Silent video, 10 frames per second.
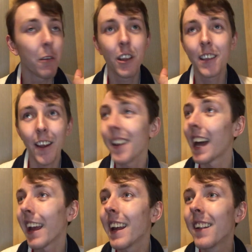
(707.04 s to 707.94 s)
were so
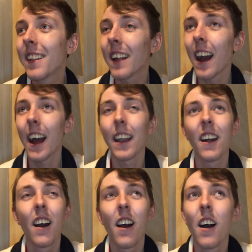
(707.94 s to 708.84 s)
nice
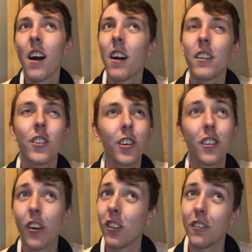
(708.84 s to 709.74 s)
and just
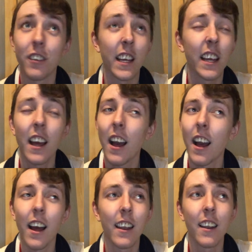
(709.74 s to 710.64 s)
so lovely,
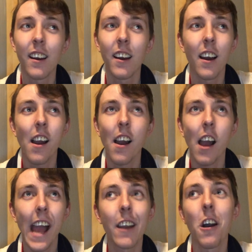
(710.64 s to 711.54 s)
and
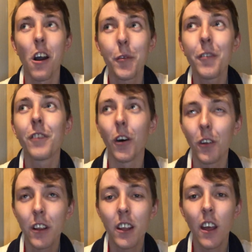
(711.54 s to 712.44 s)
I can't
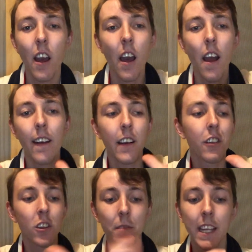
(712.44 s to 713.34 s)
fault
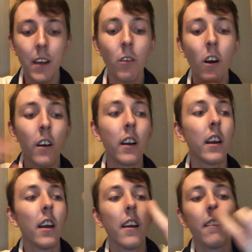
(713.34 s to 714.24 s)
Something Wrong,
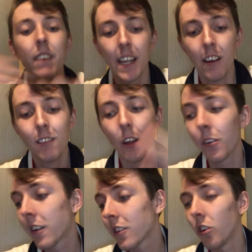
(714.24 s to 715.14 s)
Vinegar
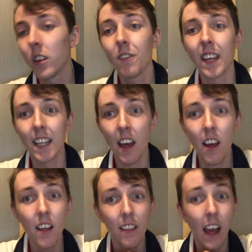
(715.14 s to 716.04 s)
Strokes, or
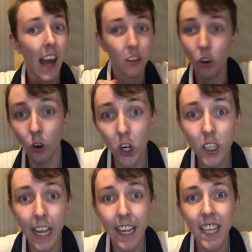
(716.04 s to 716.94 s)
Davina at all.
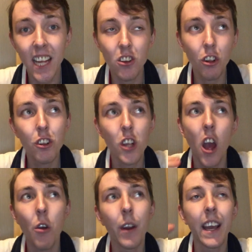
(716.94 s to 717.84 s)
Like, they're just
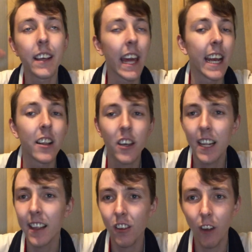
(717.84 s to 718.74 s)
so engaging,
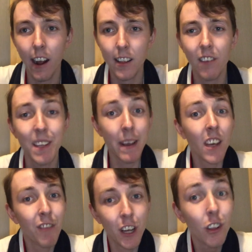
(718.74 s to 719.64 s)
interactive, and they make
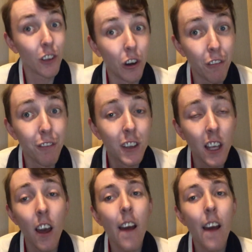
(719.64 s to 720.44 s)
you feel loved.